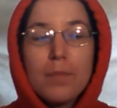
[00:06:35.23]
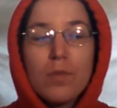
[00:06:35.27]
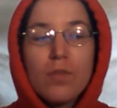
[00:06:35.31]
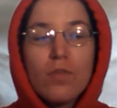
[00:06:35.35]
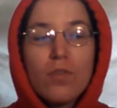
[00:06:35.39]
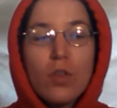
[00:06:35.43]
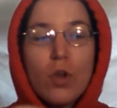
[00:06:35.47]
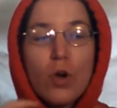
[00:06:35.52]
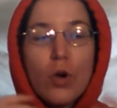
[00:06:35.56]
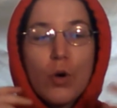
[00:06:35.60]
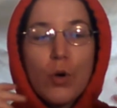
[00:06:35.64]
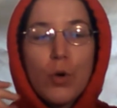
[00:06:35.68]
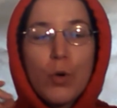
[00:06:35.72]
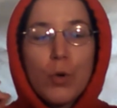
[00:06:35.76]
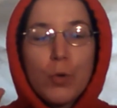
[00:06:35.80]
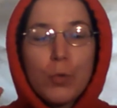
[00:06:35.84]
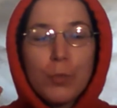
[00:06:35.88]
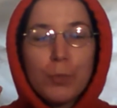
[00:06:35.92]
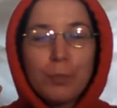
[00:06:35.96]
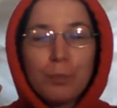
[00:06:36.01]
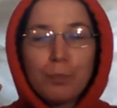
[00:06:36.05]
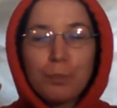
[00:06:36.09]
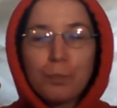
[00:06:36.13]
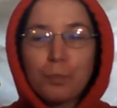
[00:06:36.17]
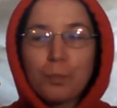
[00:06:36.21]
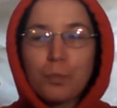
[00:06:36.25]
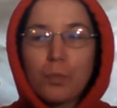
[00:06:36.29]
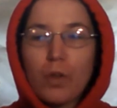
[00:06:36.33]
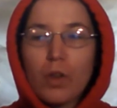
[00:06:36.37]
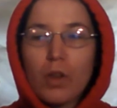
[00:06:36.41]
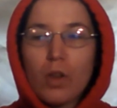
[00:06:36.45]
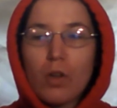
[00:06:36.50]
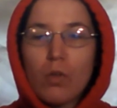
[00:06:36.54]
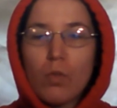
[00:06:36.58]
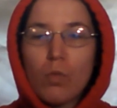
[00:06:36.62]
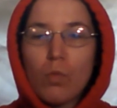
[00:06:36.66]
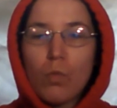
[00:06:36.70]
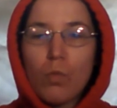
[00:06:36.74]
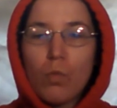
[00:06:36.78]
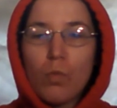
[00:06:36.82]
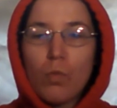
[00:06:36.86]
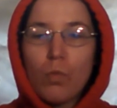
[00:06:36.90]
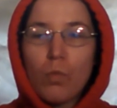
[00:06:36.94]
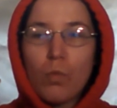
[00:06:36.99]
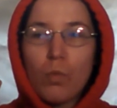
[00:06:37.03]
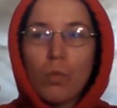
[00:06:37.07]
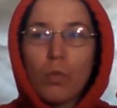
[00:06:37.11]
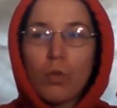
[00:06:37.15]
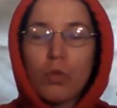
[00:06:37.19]
So
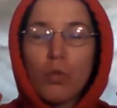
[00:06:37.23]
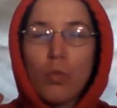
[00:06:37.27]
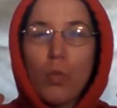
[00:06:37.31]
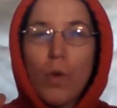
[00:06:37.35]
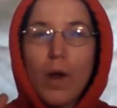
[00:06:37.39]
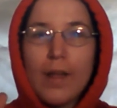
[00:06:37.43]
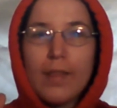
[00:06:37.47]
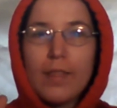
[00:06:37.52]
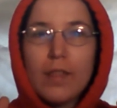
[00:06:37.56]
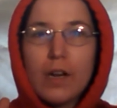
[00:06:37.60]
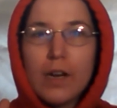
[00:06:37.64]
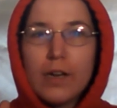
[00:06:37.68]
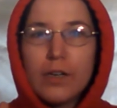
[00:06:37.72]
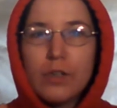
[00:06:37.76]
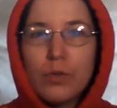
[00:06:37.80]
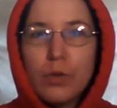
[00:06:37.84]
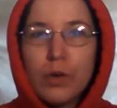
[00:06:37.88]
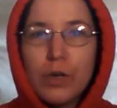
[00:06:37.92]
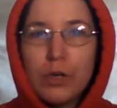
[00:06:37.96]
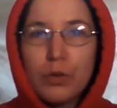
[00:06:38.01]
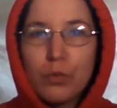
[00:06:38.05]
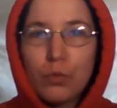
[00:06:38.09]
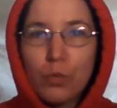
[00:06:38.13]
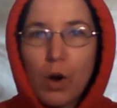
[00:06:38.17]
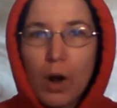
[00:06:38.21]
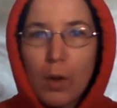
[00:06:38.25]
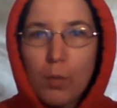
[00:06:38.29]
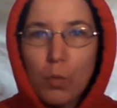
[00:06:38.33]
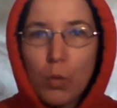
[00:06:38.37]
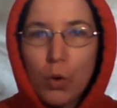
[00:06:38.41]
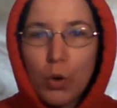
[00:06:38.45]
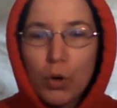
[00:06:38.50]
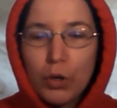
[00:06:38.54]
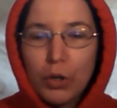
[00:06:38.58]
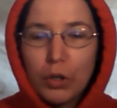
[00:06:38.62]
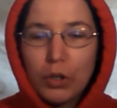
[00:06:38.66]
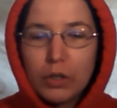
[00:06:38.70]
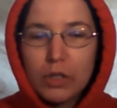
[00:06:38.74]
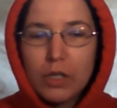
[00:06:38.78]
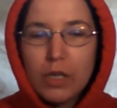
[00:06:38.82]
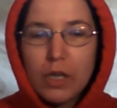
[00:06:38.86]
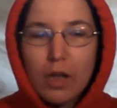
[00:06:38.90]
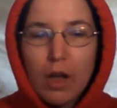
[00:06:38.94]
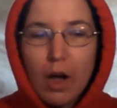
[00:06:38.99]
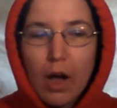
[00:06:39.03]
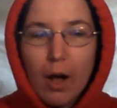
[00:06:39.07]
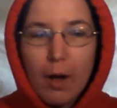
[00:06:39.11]
the way that I do it in RemWorld,